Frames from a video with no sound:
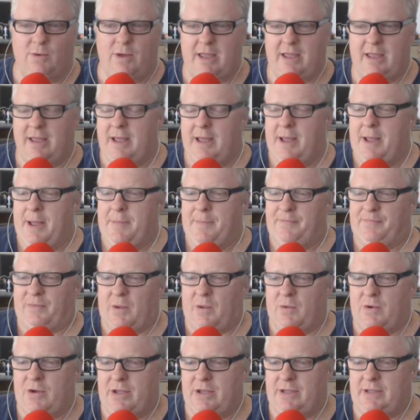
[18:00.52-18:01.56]
week
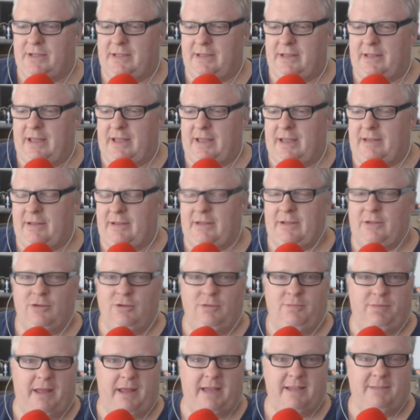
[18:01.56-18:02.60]
was a
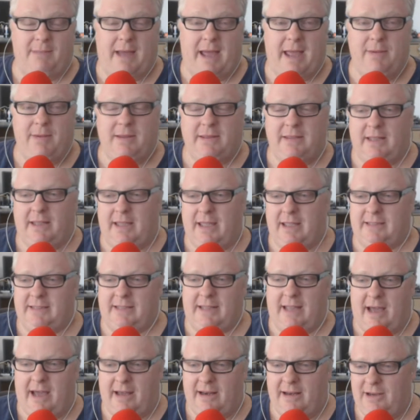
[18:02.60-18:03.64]
good place maybe to get
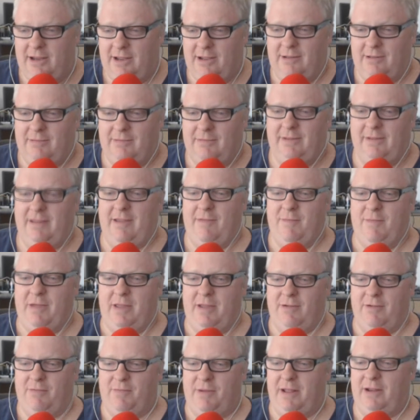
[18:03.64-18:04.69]
started. You could give me
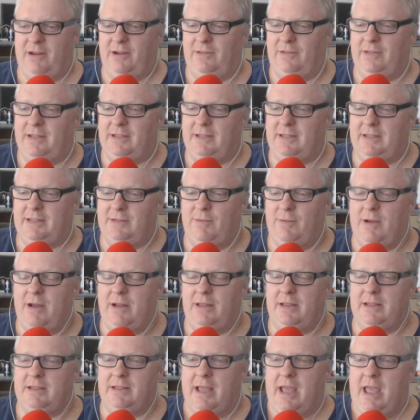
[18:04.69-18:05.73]
your opinion on this as
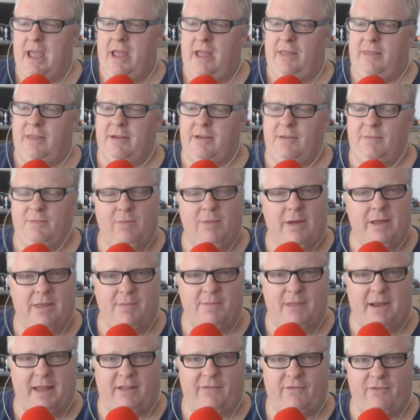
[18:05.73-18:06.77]
well, as when
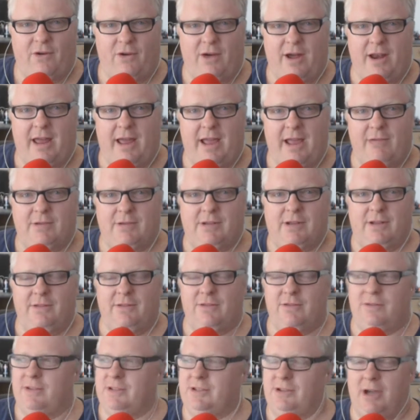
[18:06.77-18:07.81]
the Black Friday was on,
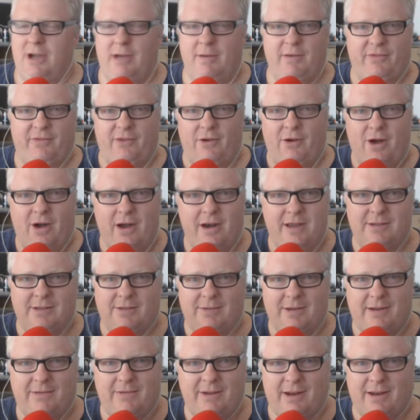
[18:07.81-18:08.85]
or the Cyber Fridays
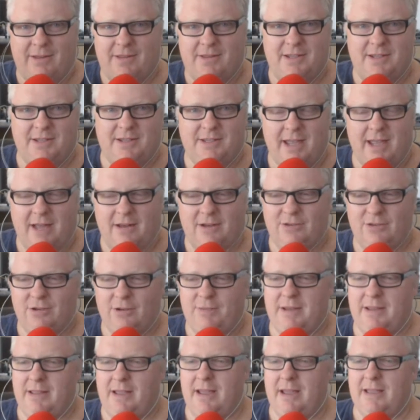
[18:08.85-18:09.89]
or whatever, the discount
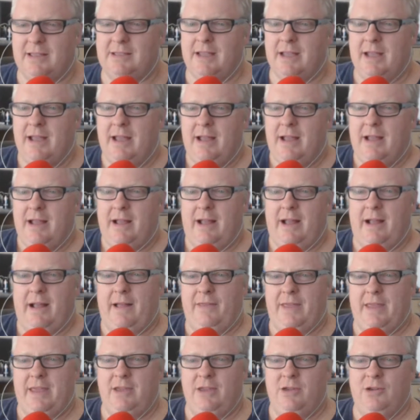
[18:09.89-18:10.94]
shopping days.
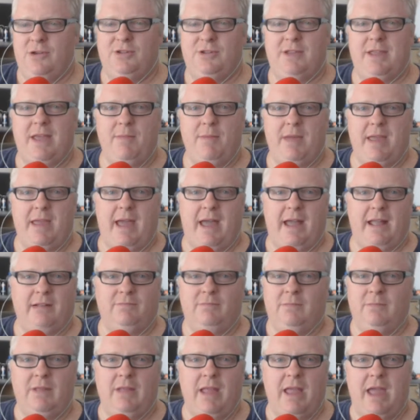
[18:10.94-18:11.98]
The Udemy
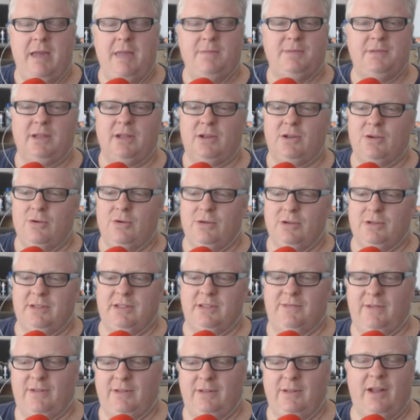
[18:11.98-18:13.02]
had heaps of
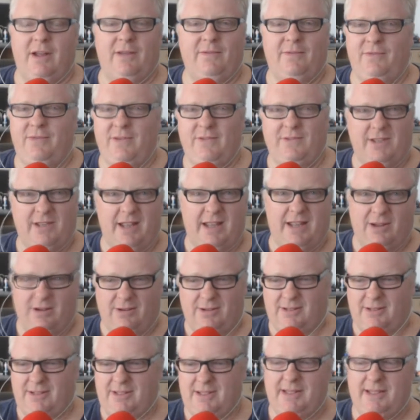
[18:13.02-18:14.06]
courses for like
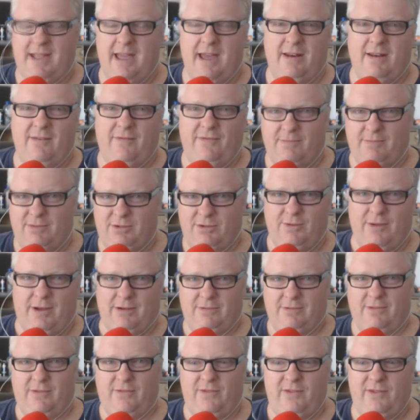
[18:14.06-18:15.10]
$15, discounted from
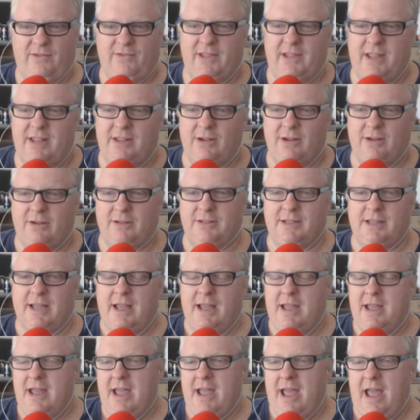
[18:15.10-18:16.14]
$200 to $15.
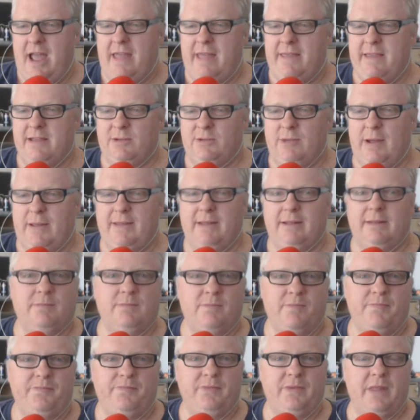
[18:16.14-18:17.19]
And there was one
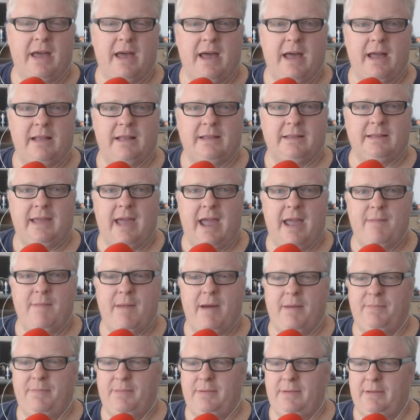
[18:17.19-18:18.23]
that came
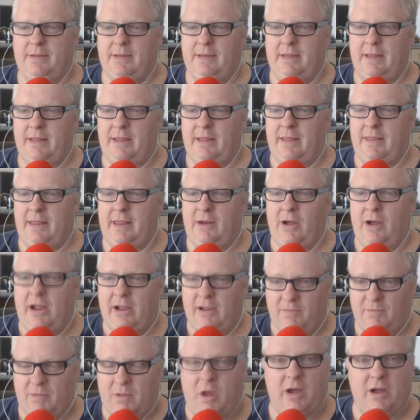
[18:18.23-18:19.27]
up that
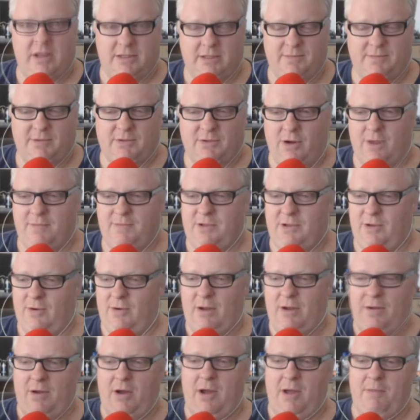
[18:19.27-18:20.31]
I subscribed to.
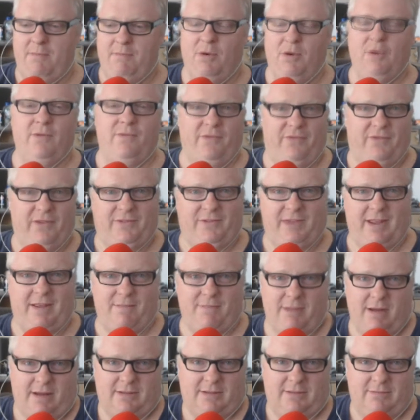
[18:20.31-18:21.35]
I bought for
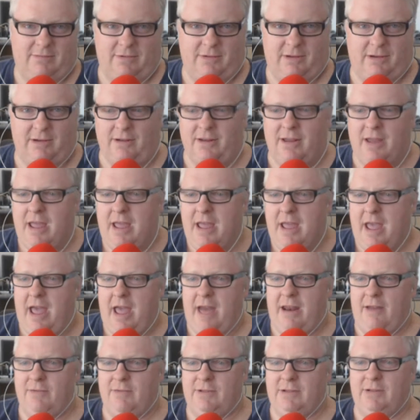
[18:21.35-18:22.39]
$15, and why not?
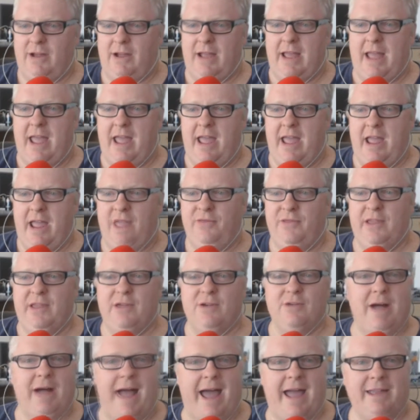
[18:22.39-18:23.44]
And it was like
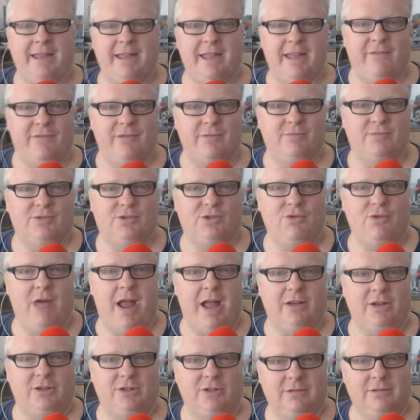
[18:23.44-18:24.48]
ethical hacking from
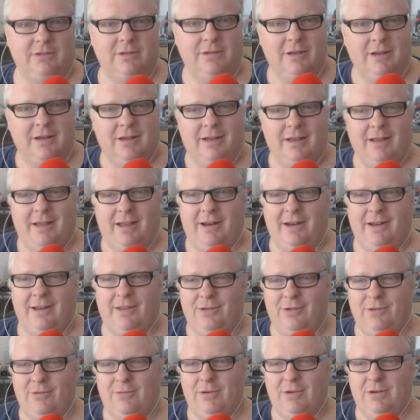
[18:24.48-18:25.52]
scratch. Yes, and I
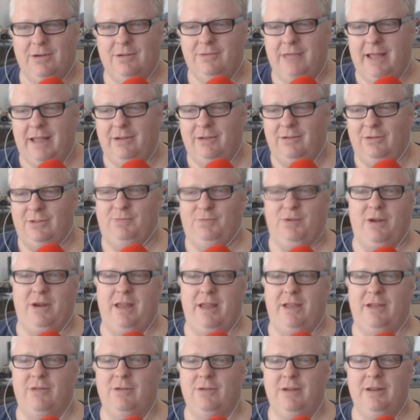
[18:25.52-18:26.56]
thought, well, that looks
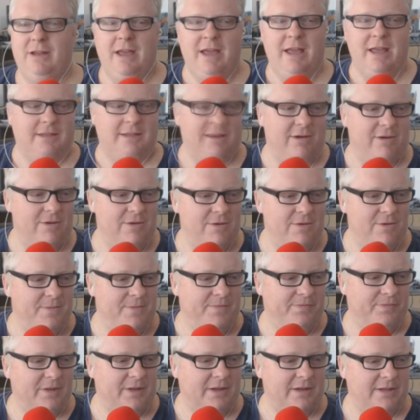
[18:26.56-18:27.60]
pretty good. So
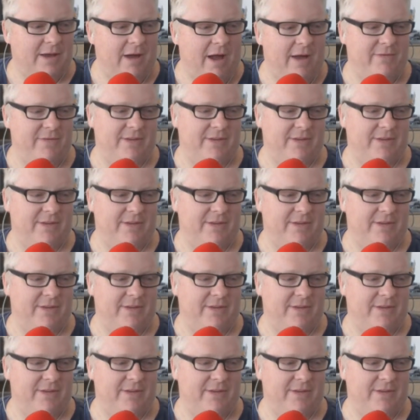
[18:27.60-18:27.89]
I